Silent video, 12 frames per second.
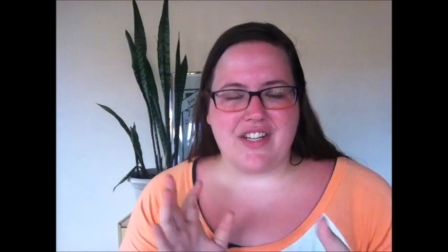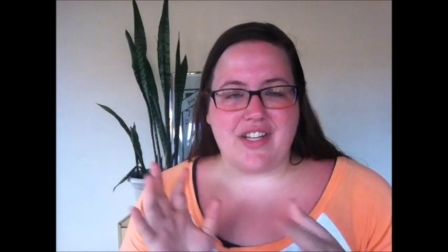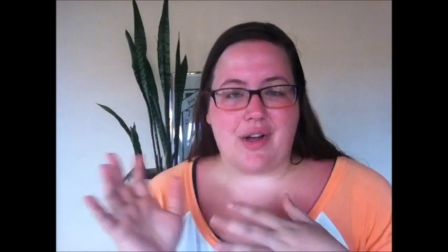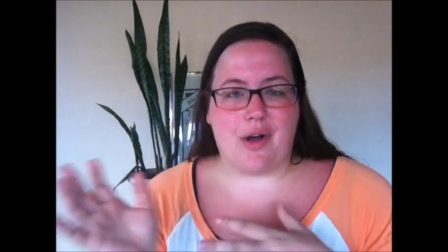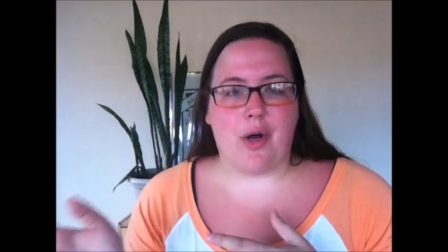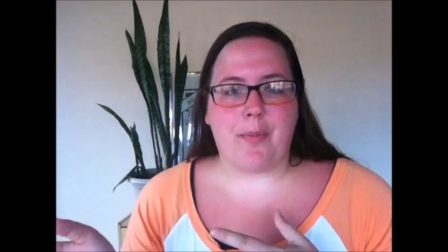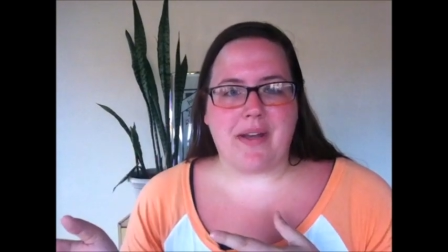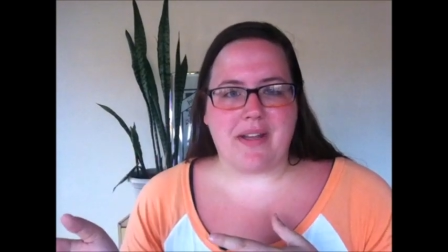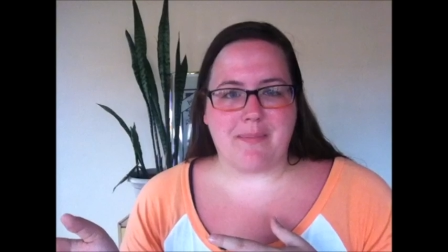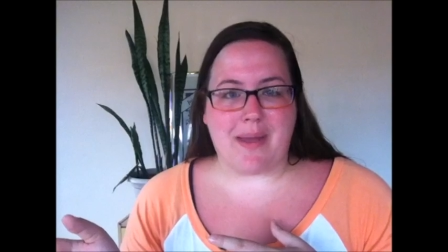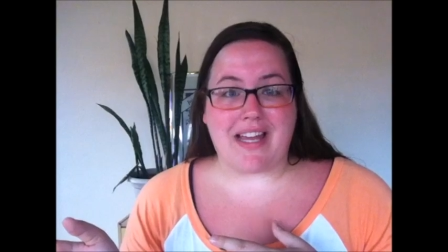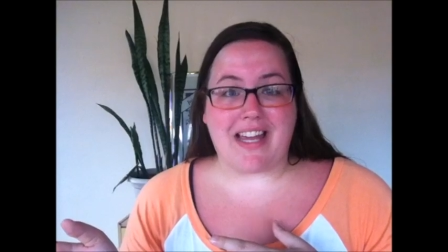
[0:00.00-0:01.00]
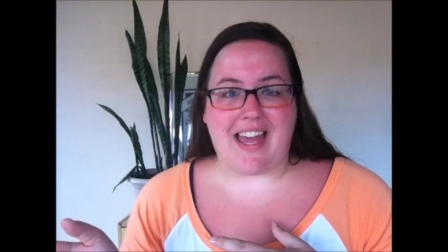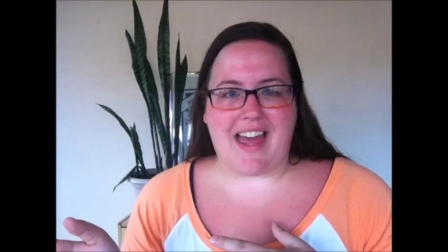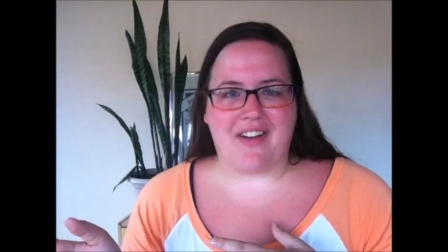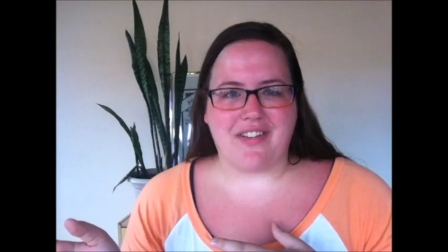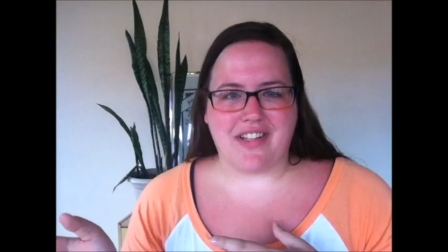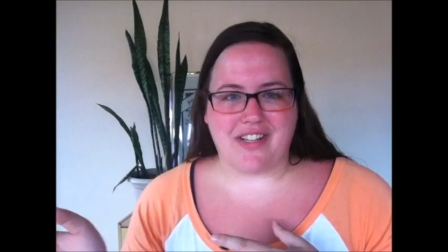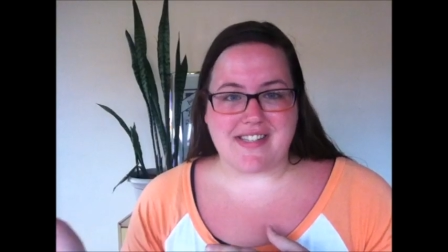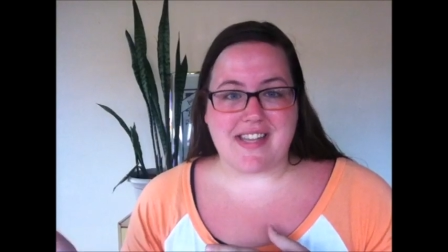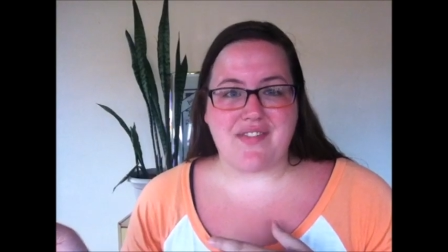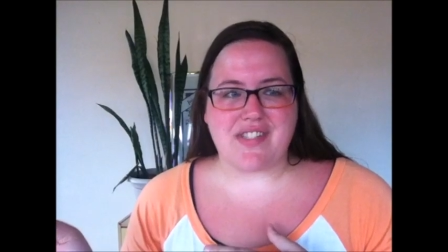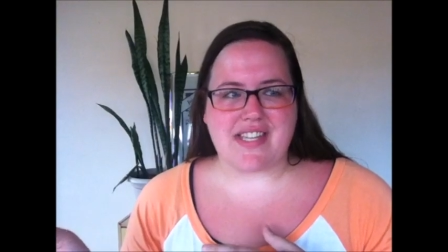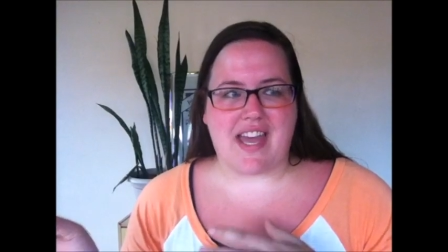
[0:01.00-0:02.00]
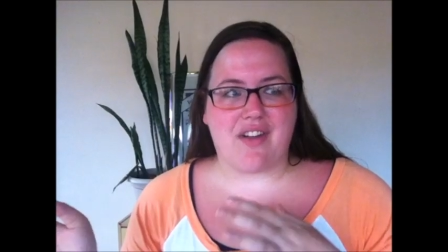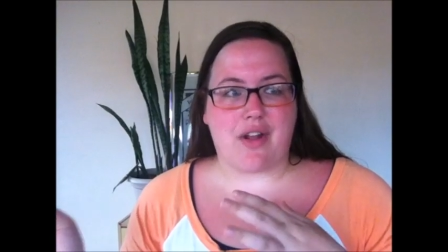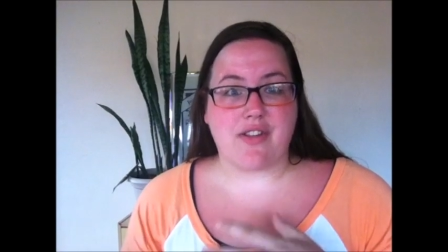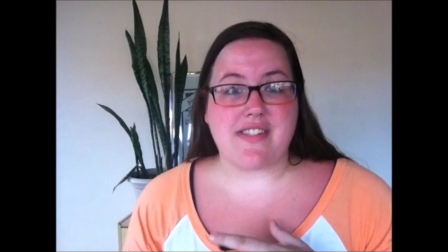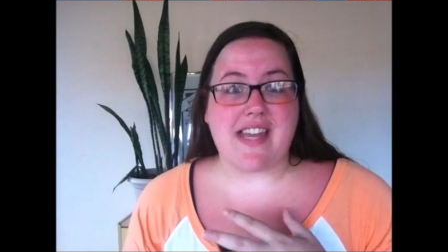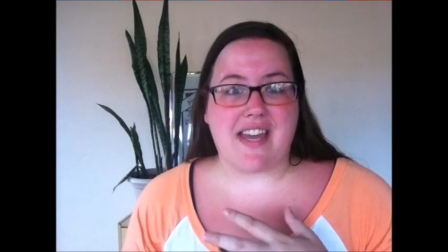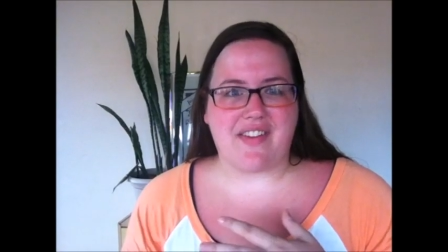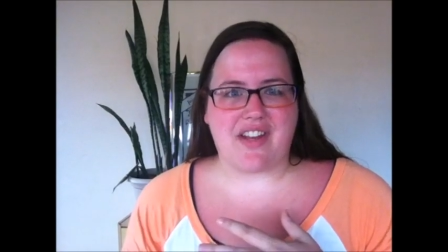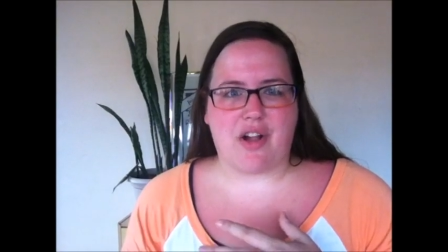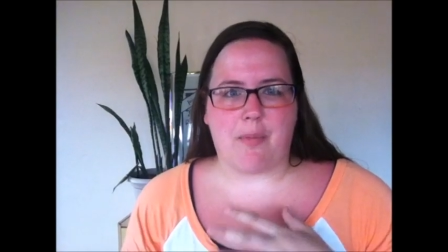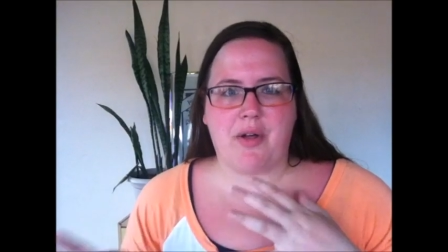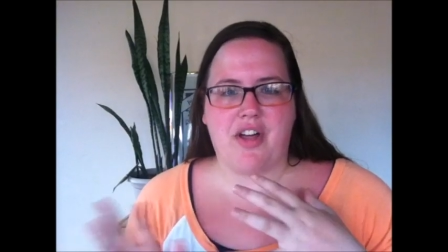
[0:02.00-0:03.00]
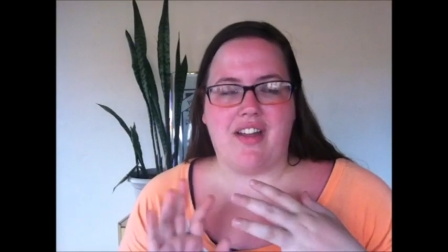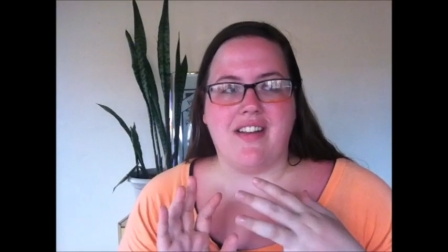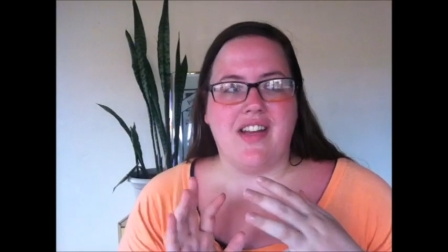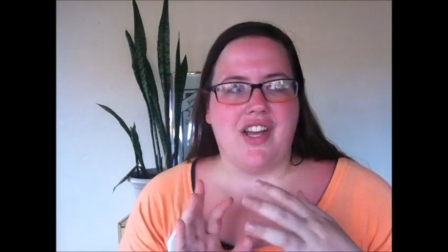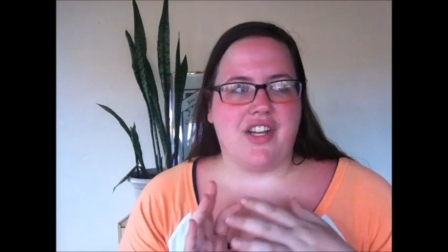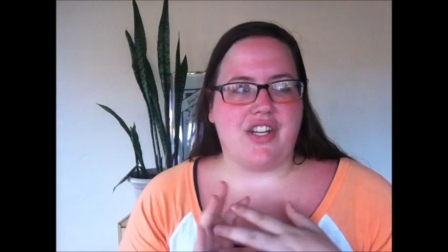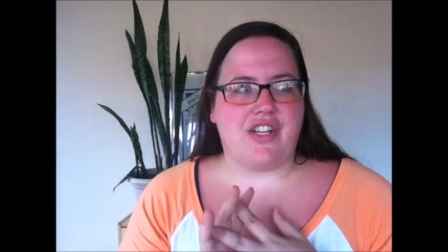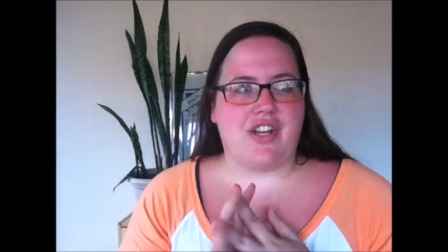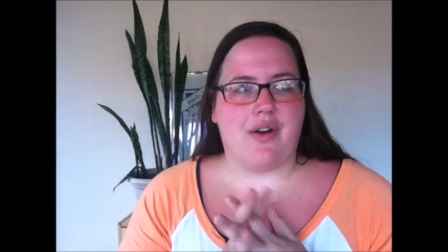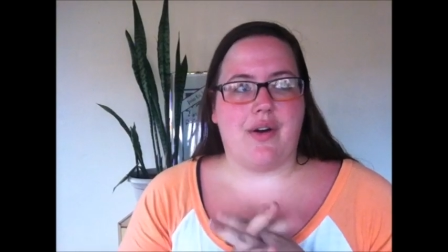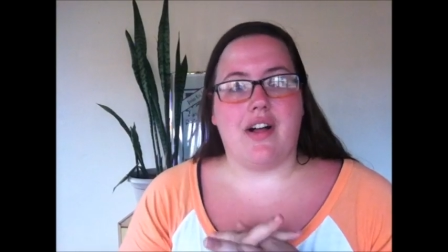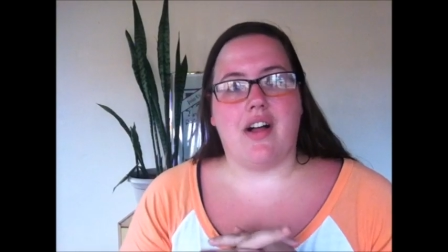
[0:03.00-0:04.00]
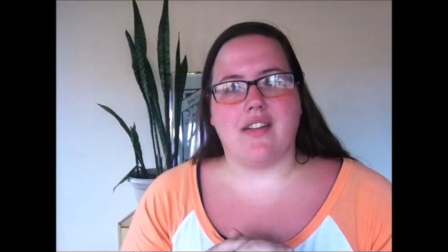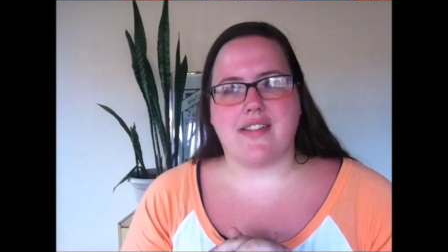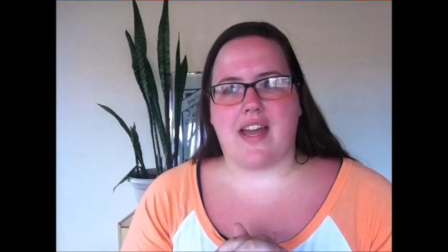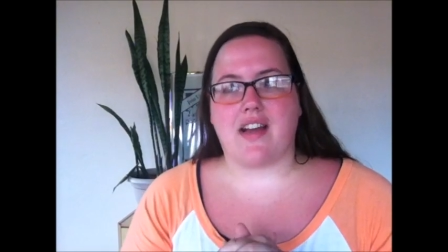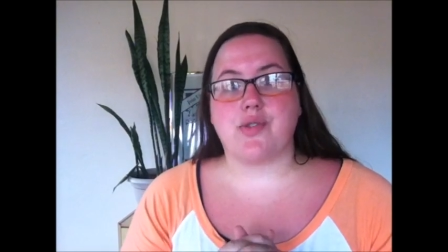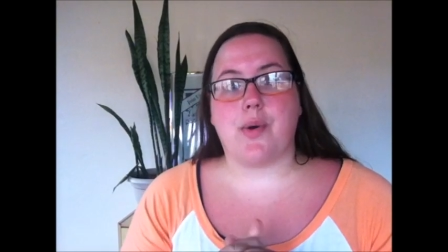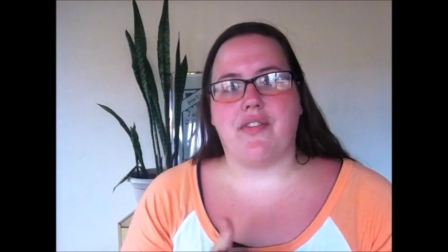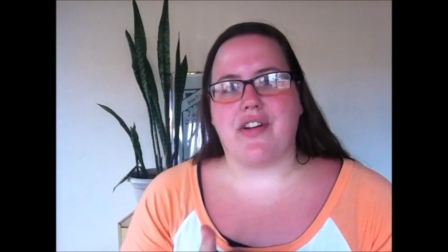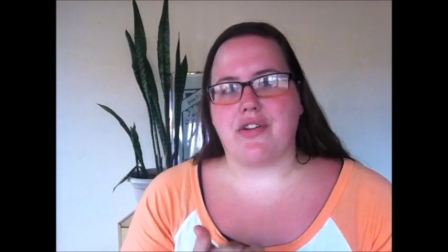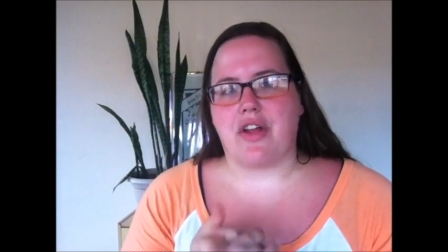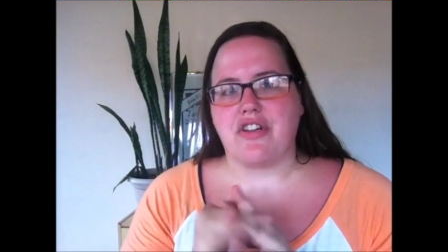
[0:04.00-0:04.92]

you know, I'll open a bank account, a savings account, and I'll save it and I'll put you know, I'll, I'll take out $1,200.